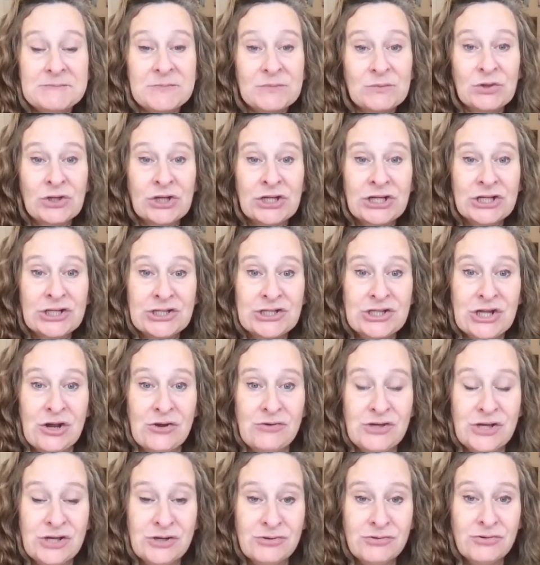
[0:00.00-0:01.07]
We're going to show
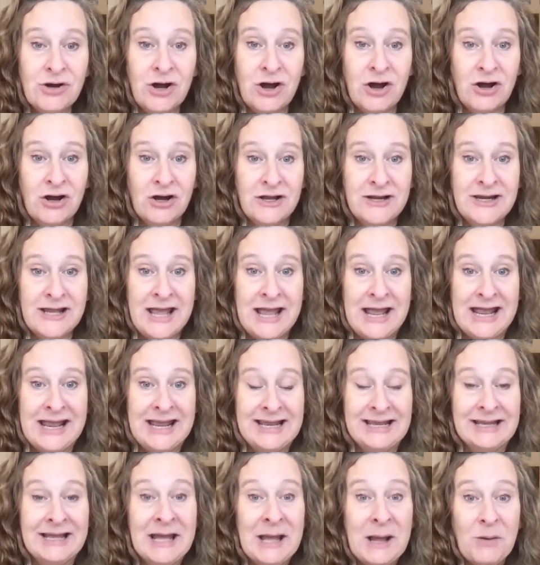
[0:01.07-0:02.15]
you on
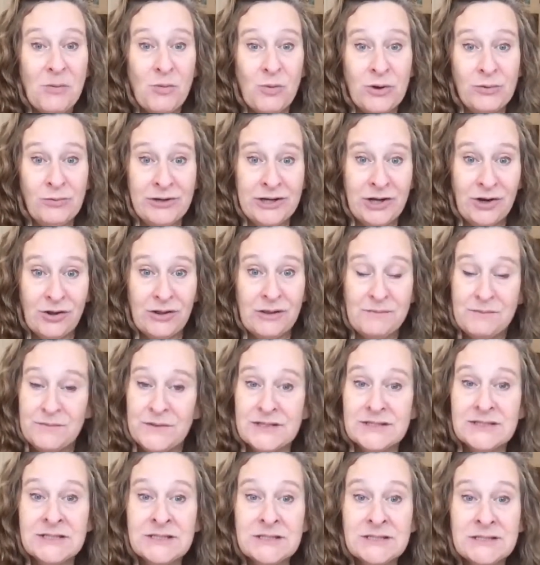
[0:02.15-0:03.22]
what we call a
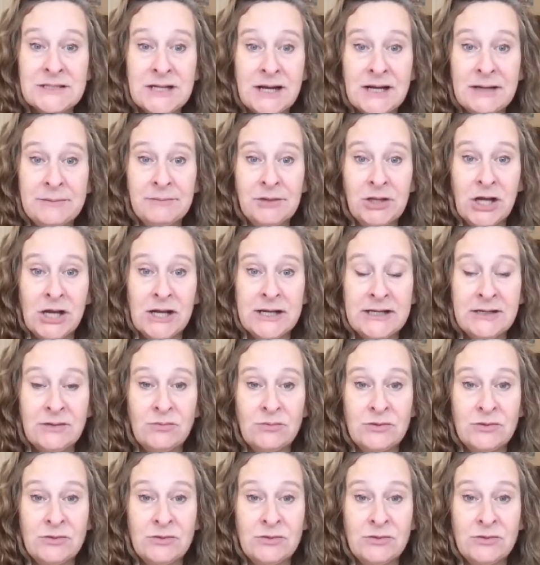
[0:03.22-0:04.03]
business timeline,